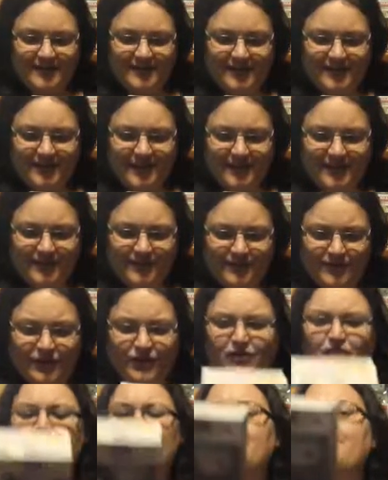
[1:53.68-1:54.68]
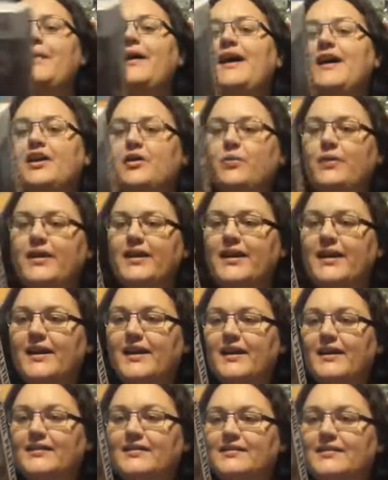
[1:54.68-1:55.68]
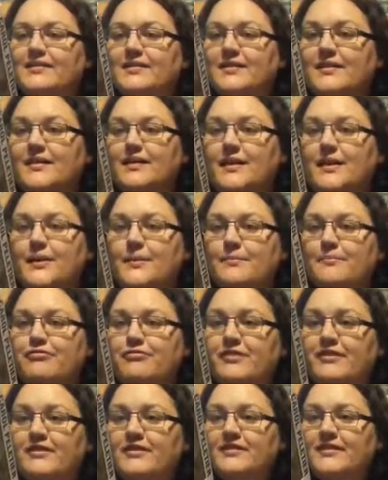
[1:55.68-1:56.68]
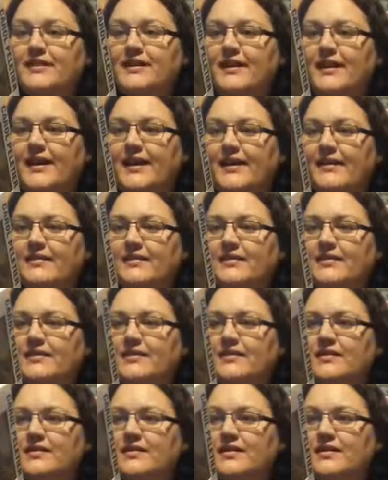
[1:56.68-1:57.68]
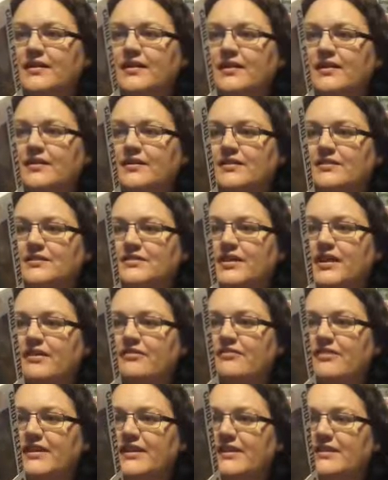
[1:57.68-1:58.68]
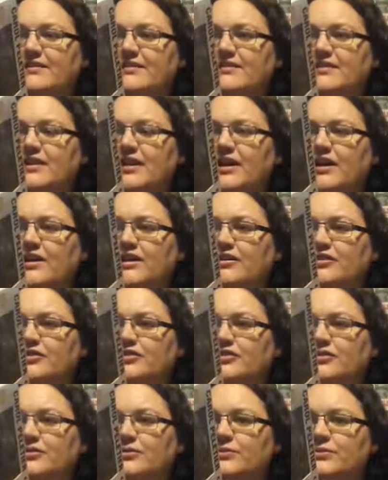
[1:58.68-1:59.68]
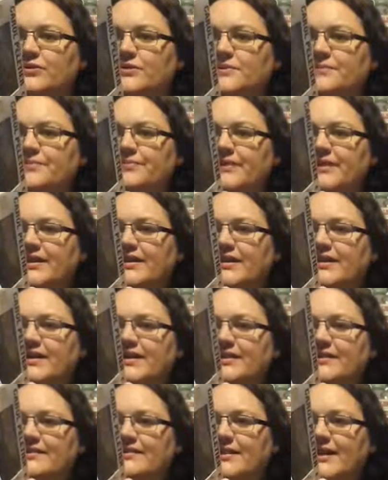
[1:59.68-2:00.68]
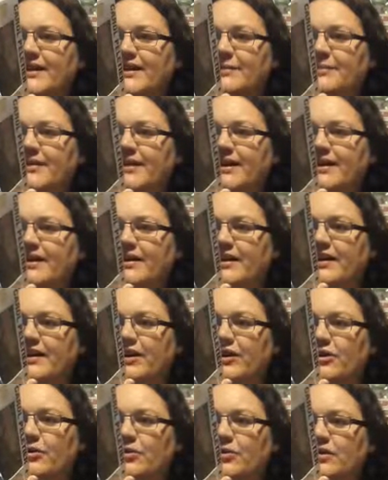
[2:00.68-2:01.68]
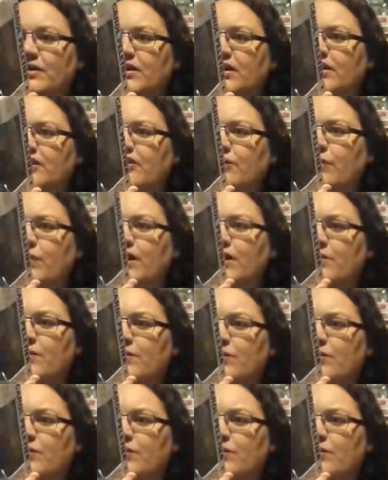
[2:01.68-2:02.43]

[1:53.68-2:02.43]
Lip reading: Now, on the back, we get Prison Glen, Tyrese, Herschel, Teddy Bear Girl, The Well